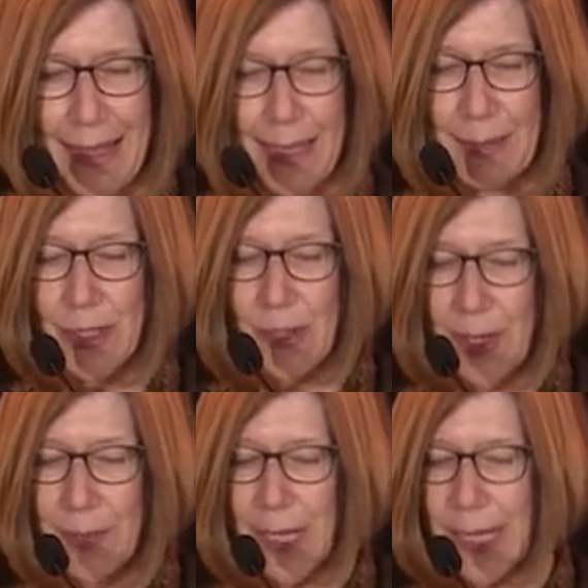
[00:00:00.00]
I am
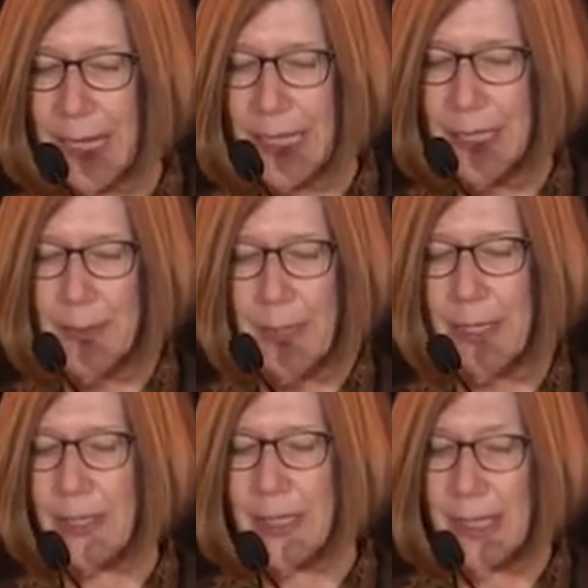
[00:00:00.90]
showing my age by
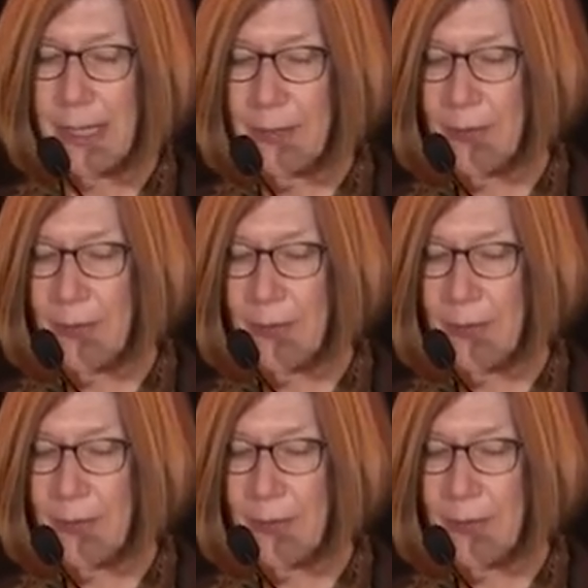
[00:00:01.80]
using a